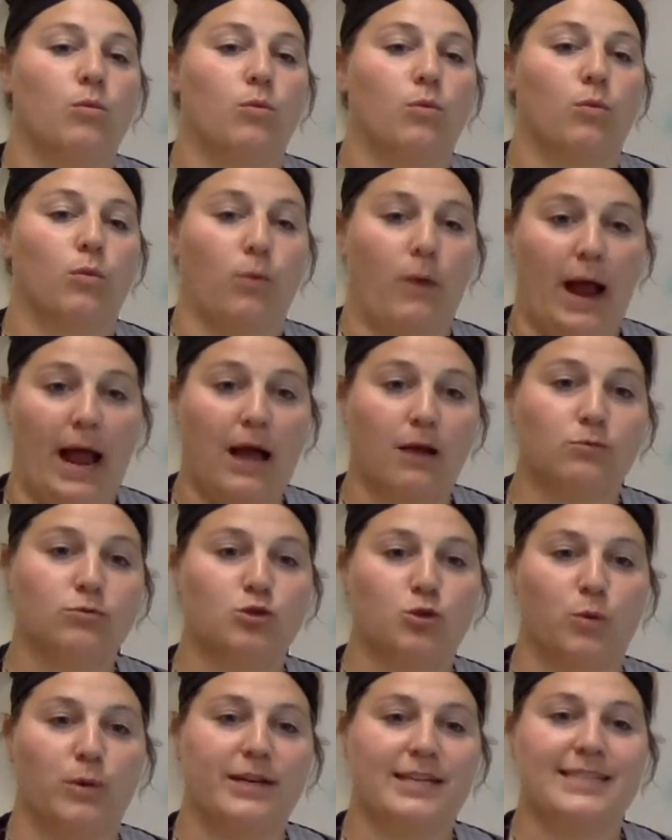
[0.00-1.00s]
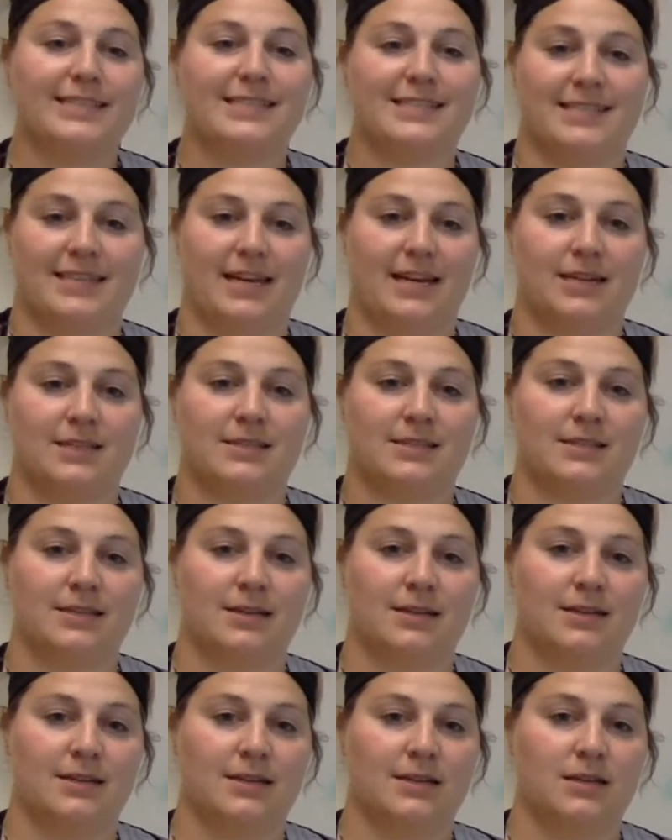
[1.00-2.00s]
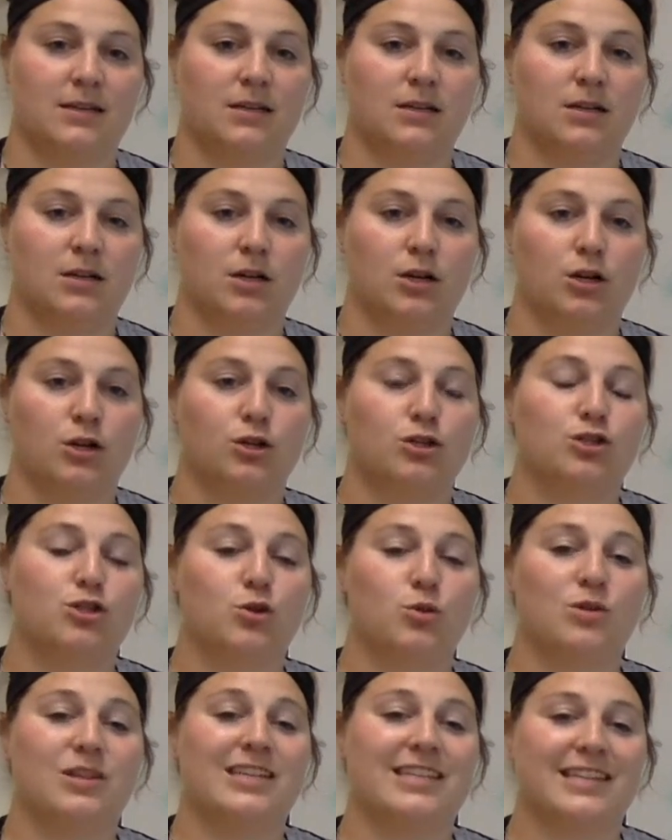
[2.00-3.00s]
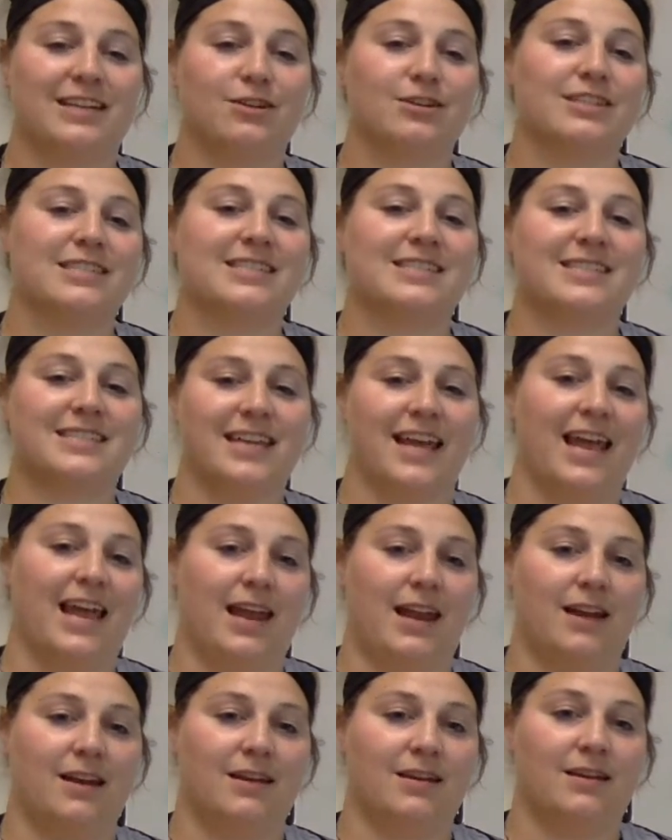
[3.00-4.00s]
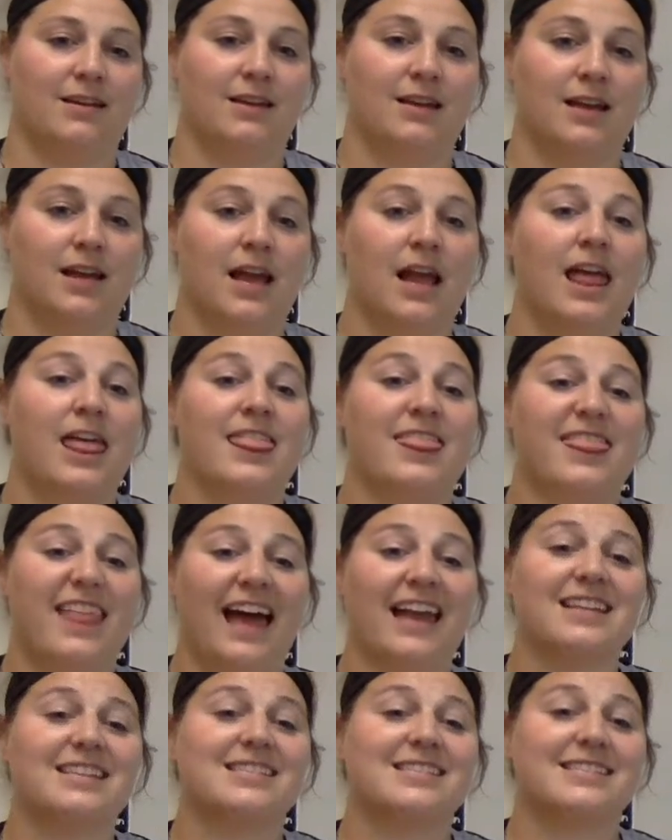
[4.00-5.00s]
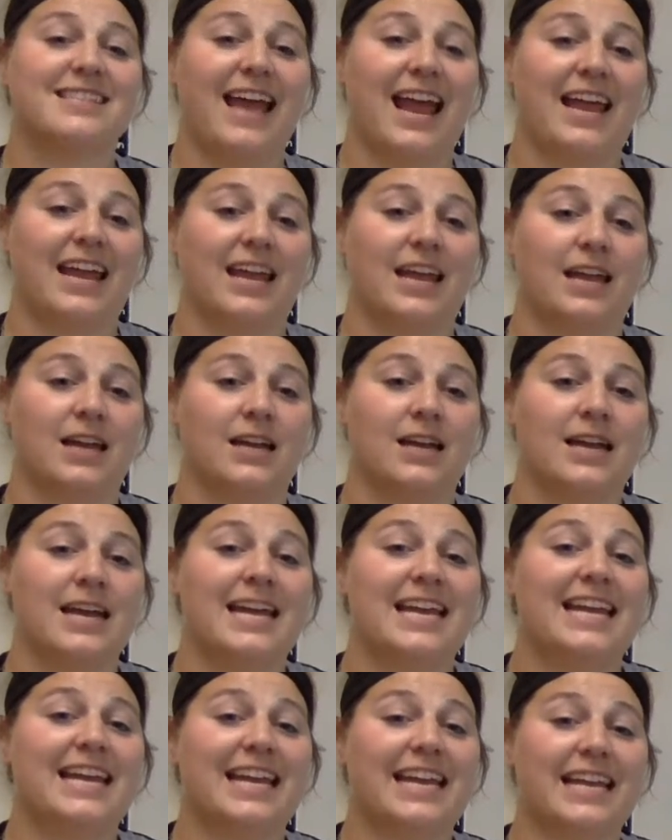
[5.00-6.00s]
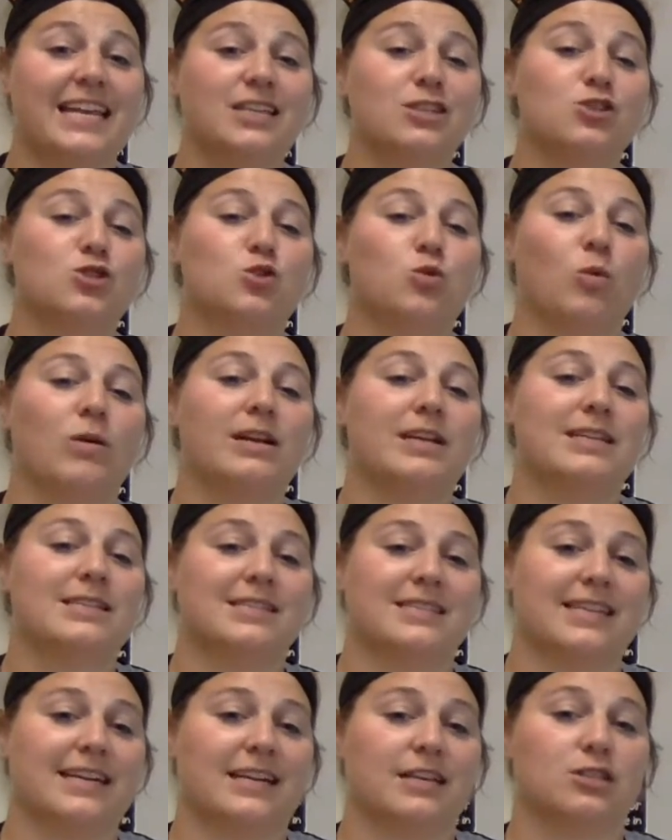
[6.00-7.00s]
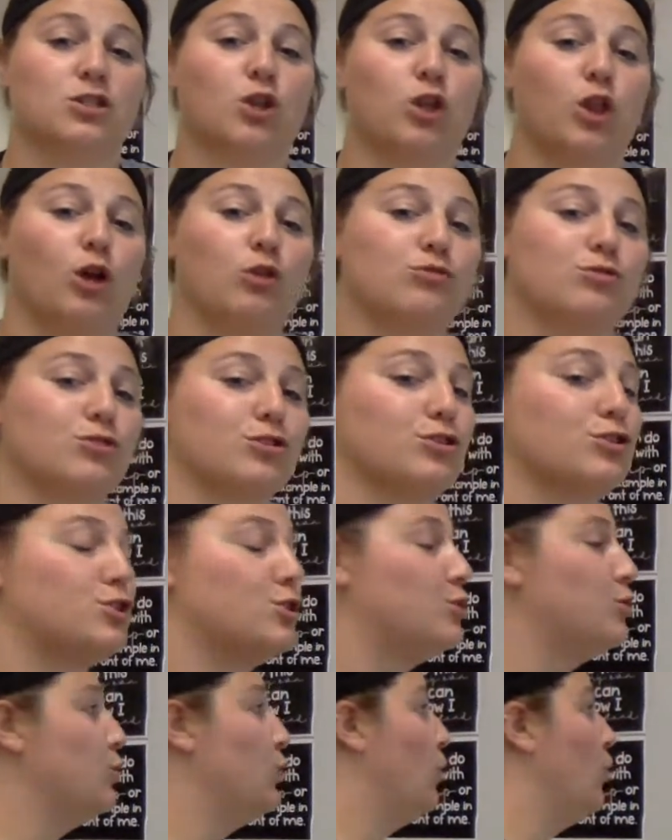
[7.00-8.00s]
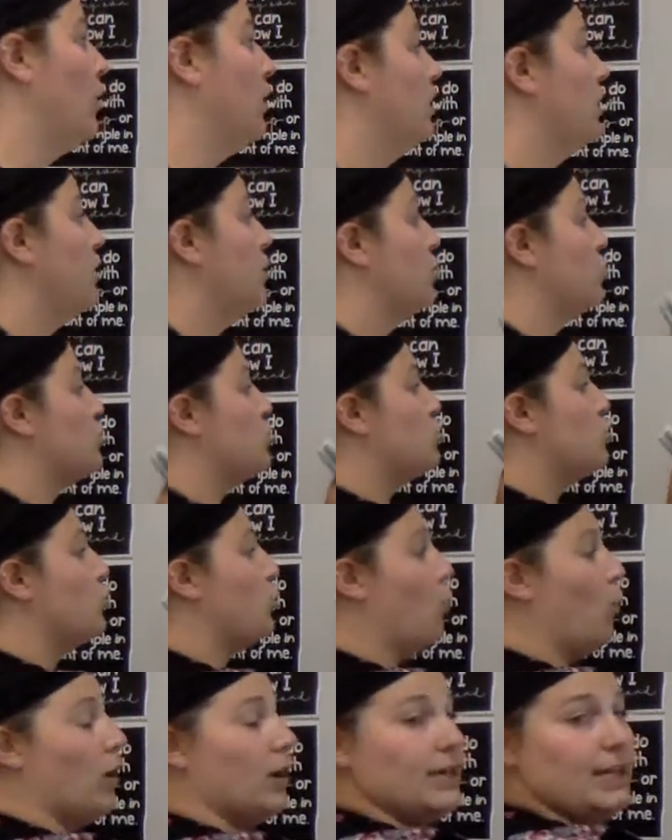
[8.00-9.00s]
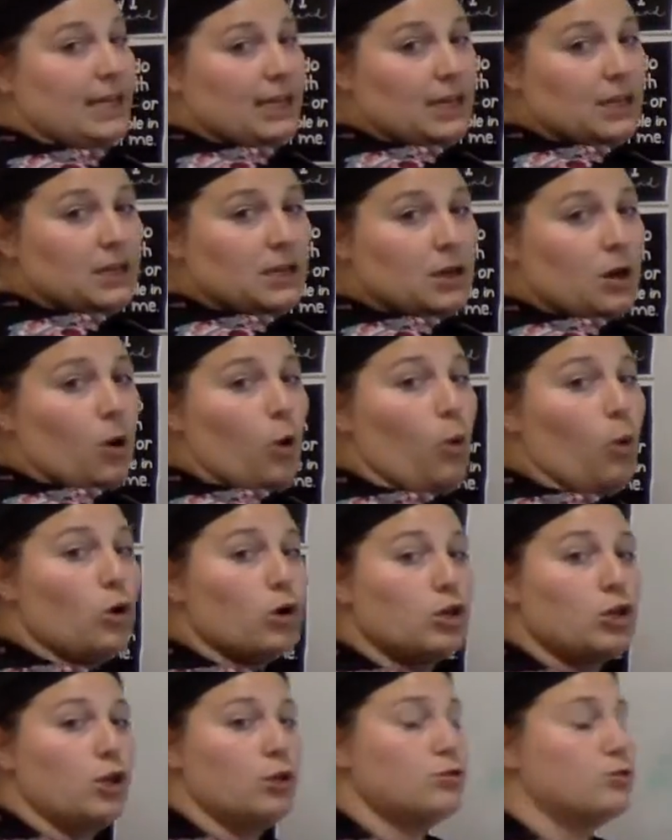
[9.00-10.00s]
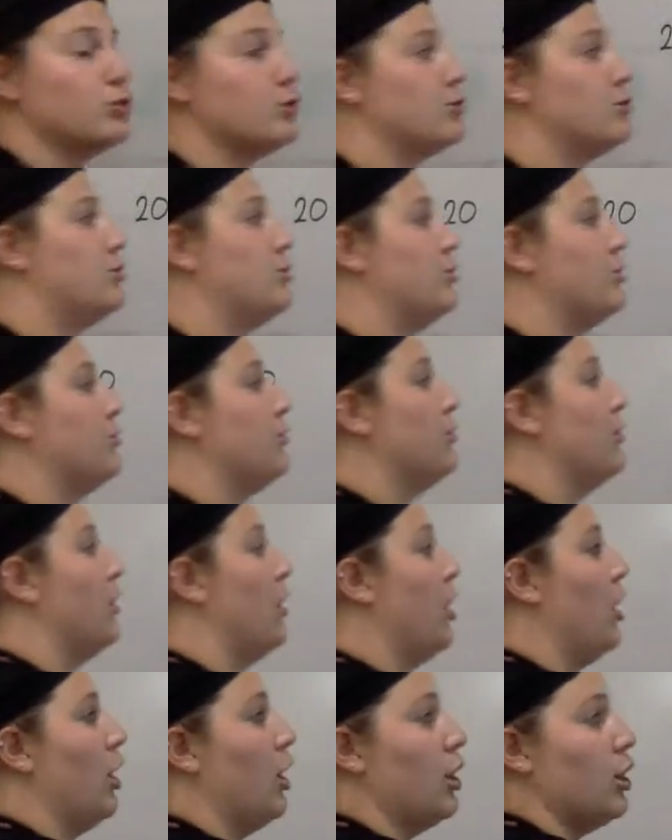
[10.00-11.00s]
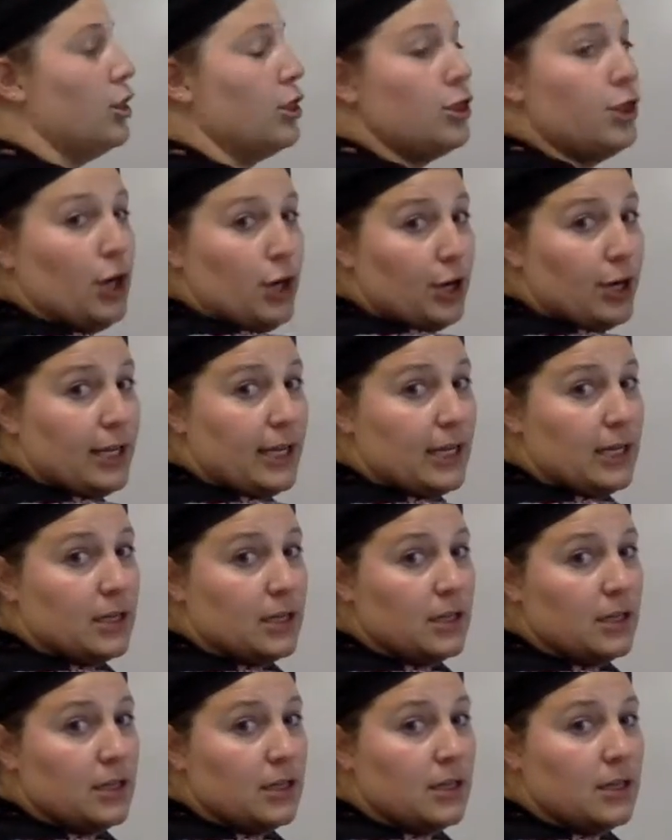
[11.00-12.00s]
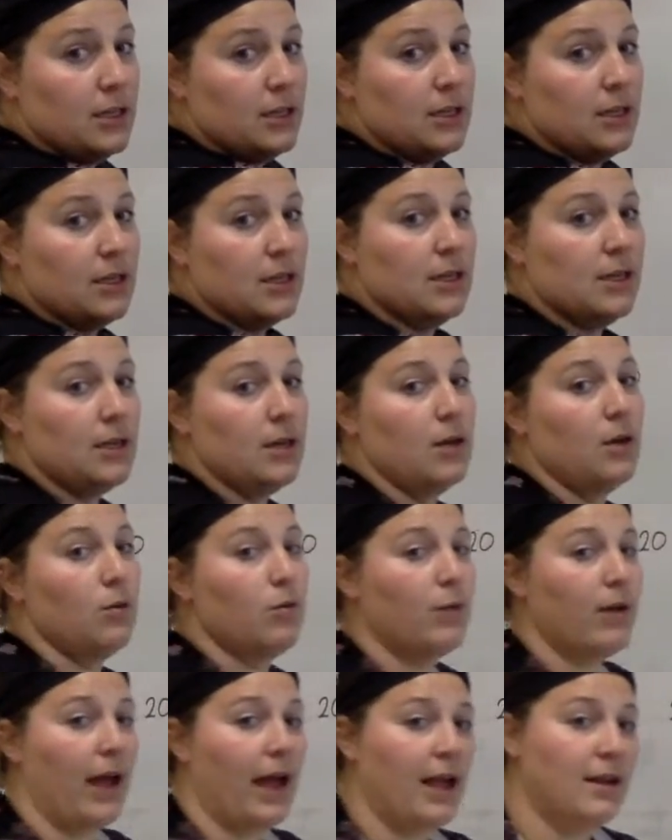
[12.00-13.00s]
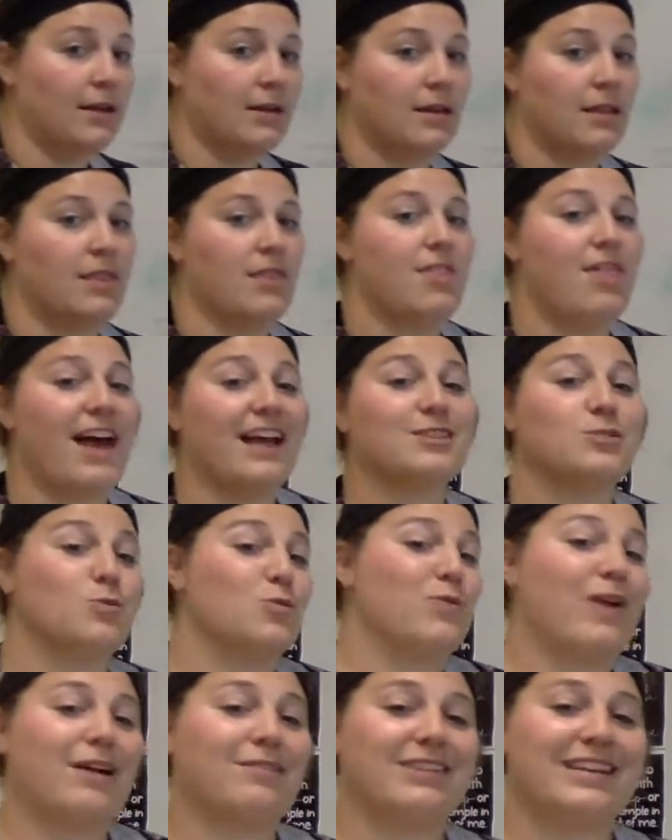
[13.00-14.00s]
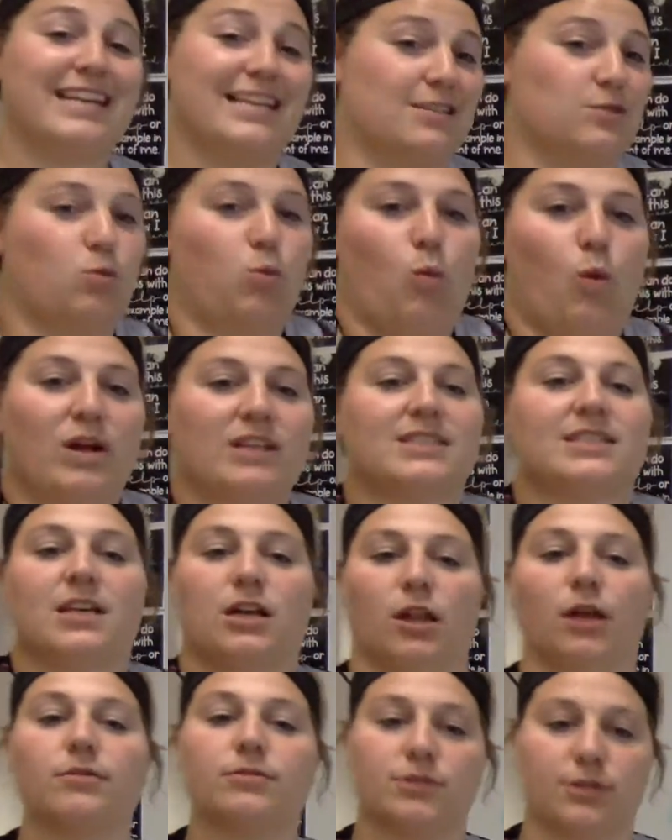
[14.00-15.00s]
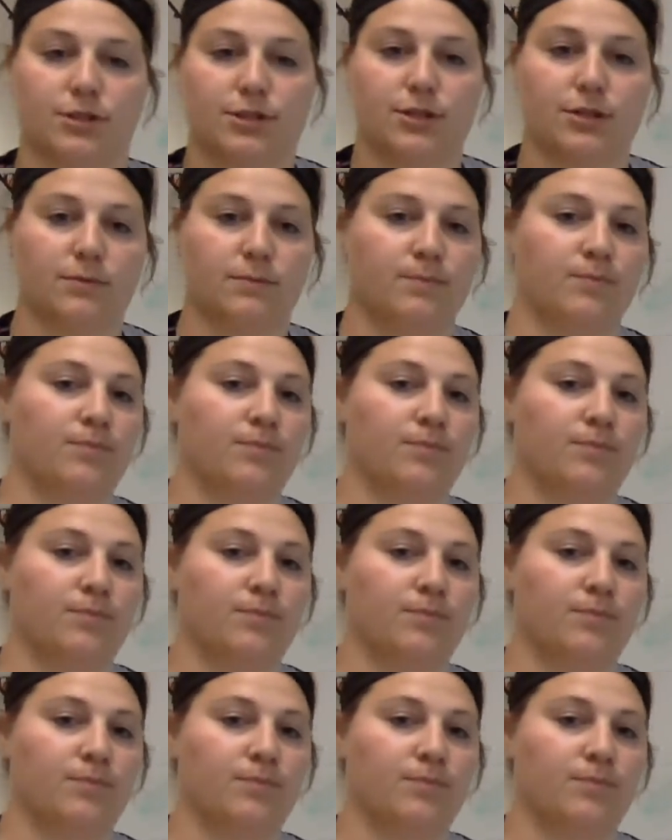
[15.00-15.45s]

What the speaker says: round 26 to the nearest 10, that is saying, is 26 closer to 20 or closer to 30? Okay? That's what rounding is. What's it closer to?